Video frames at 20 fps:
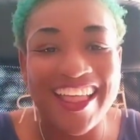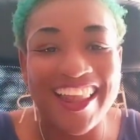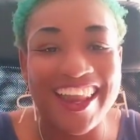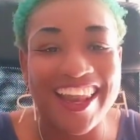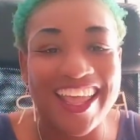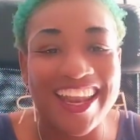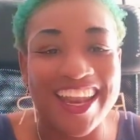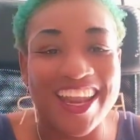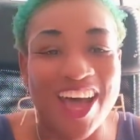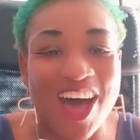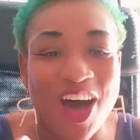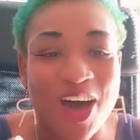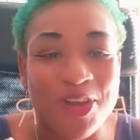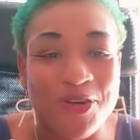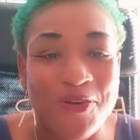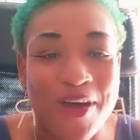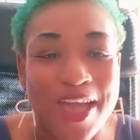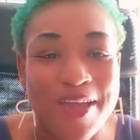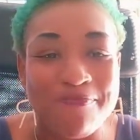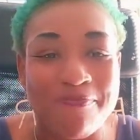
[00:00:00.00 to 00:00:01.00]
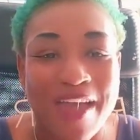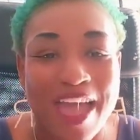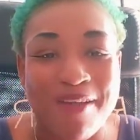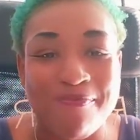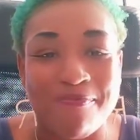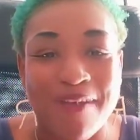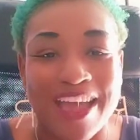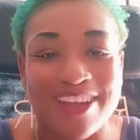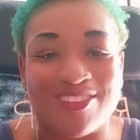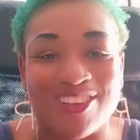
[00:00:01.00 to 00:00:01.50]
leaning all the way
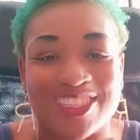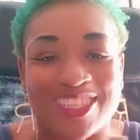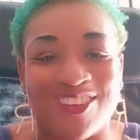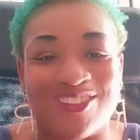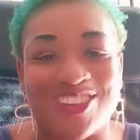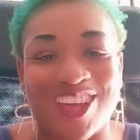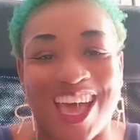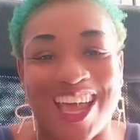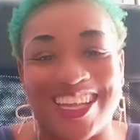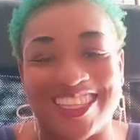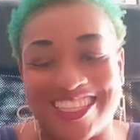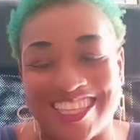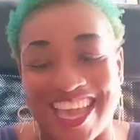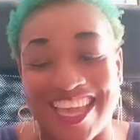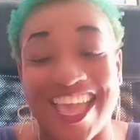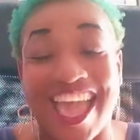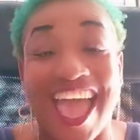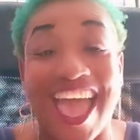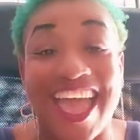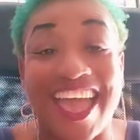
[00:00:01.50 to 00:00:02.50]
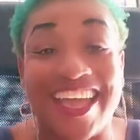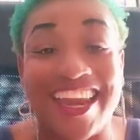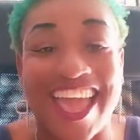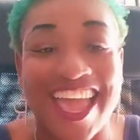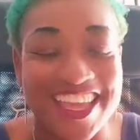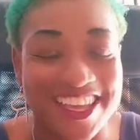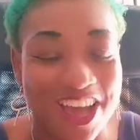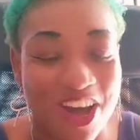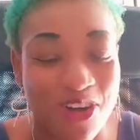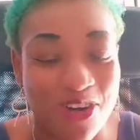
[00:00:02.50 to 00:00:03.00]
back. Matrix, I'm trying to take, hey,
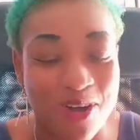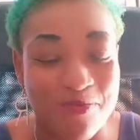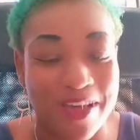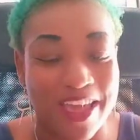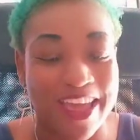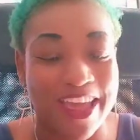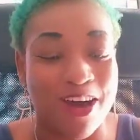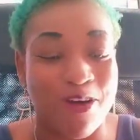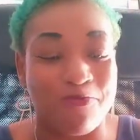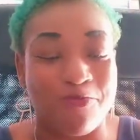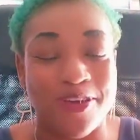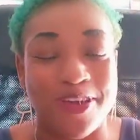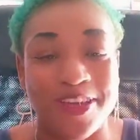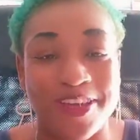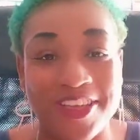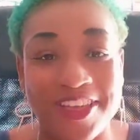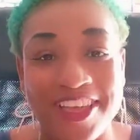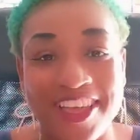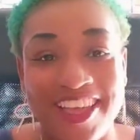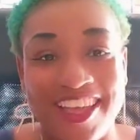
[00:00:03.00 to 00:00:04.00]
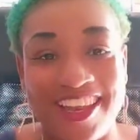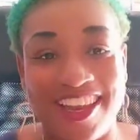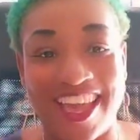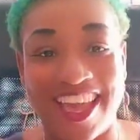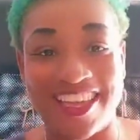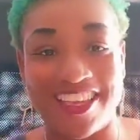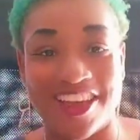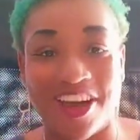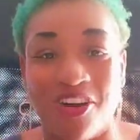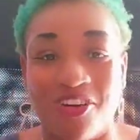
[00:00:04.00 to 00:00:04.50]
that yoga been helping.
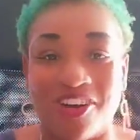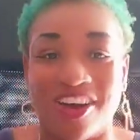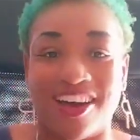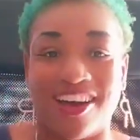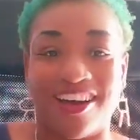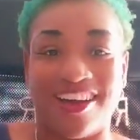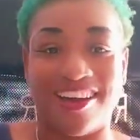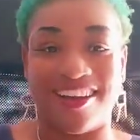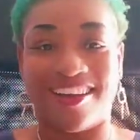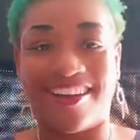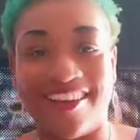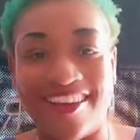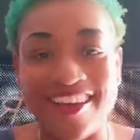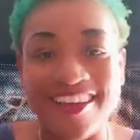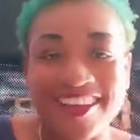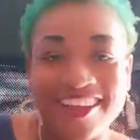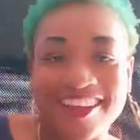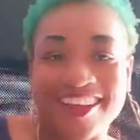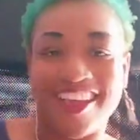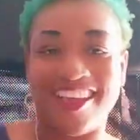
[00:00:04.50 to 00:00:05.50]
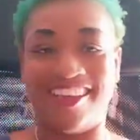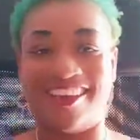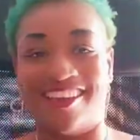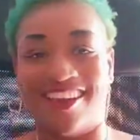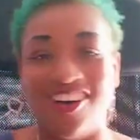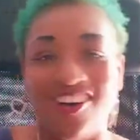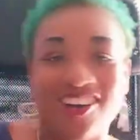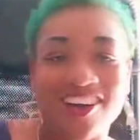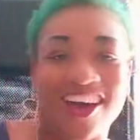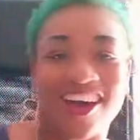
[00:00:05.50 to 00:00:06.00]
That yoga. That
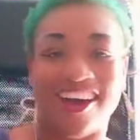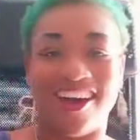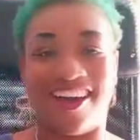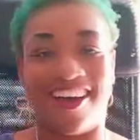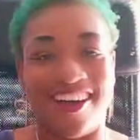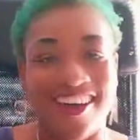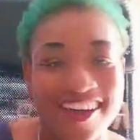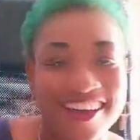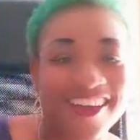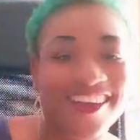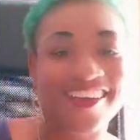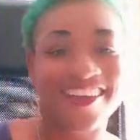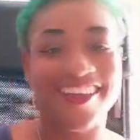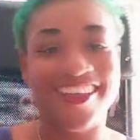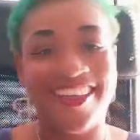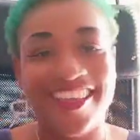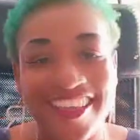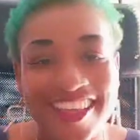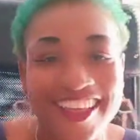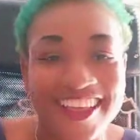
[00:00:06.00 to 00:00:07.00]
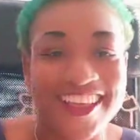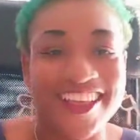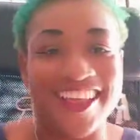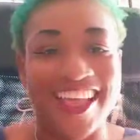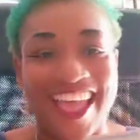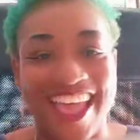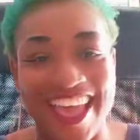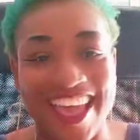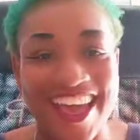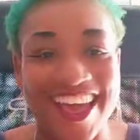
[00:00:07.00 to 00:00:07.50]
yoga.
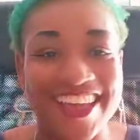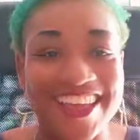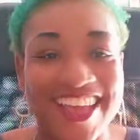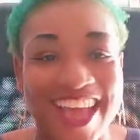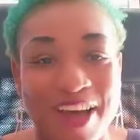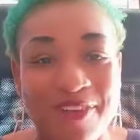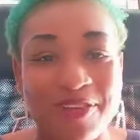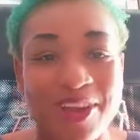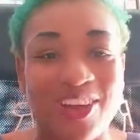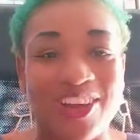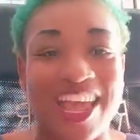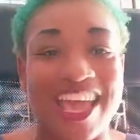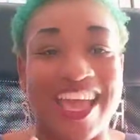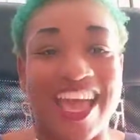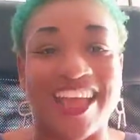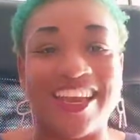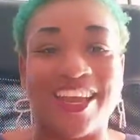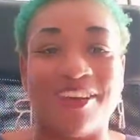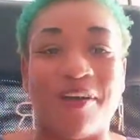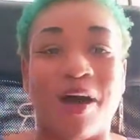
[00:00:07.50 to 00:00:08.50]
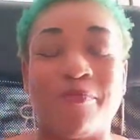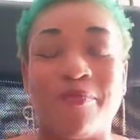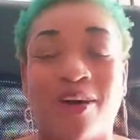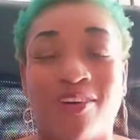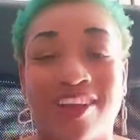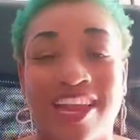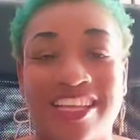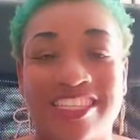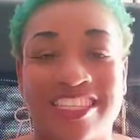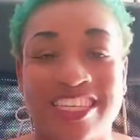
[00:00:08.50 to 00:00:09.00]
Hell yeah, I've been on that goddamn, I've been
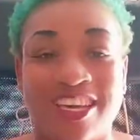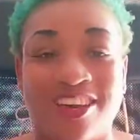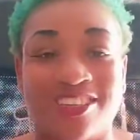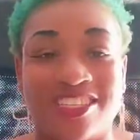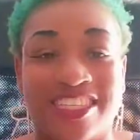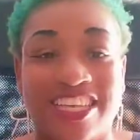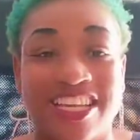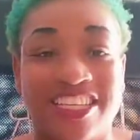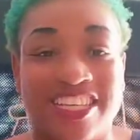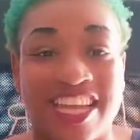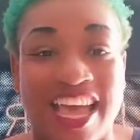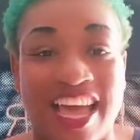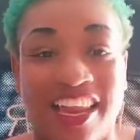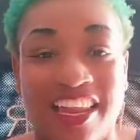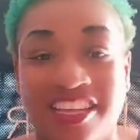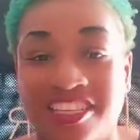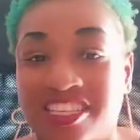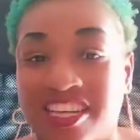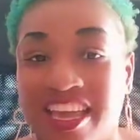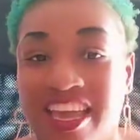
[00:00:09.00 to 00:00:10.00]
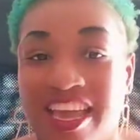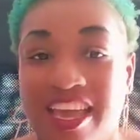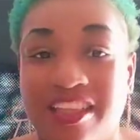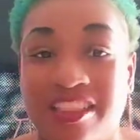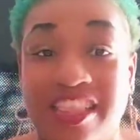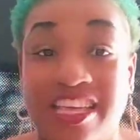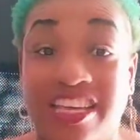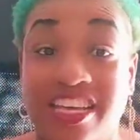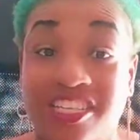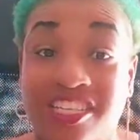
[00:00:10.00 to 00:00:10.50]
on that TLC challenge
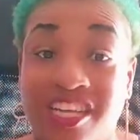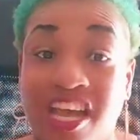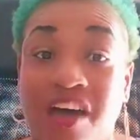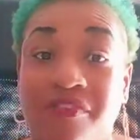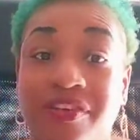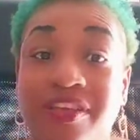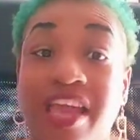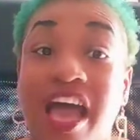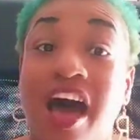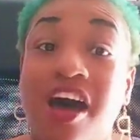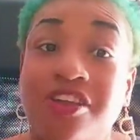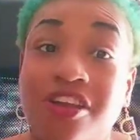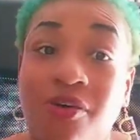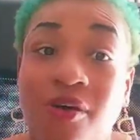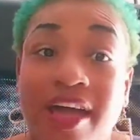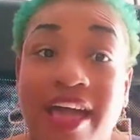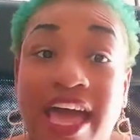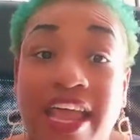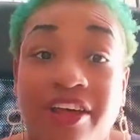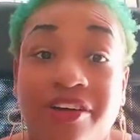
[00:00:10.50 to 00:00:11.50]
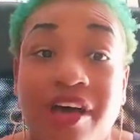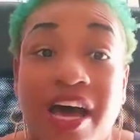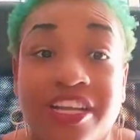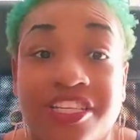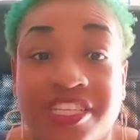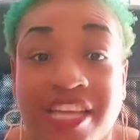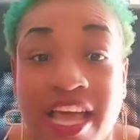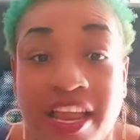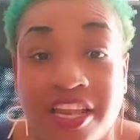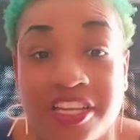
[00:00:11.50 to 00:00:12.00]
and the Kachava. Y'all know I got a, a,
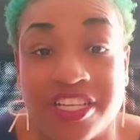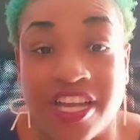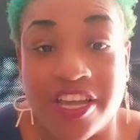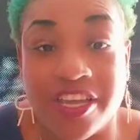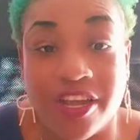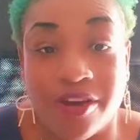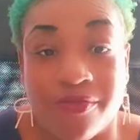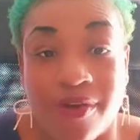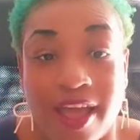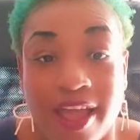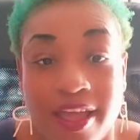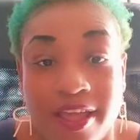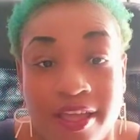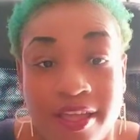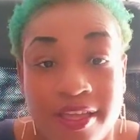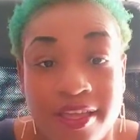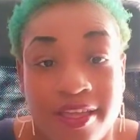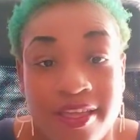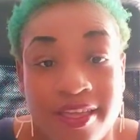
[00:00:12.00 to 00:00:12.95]
challenge out here, right?